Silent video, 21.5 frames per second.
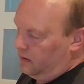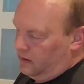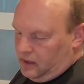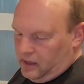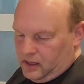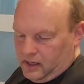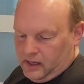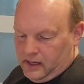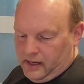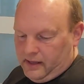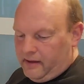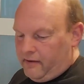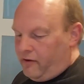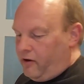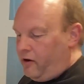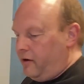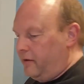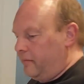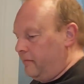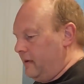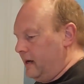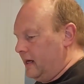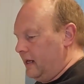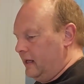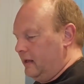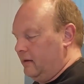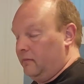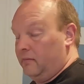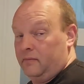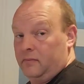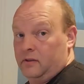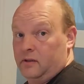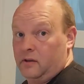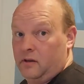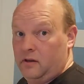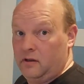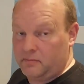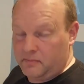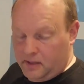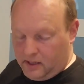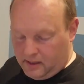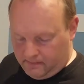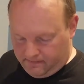luckily there aren't many.
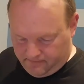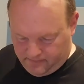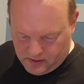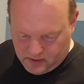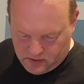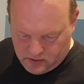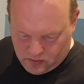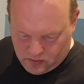Excuse me.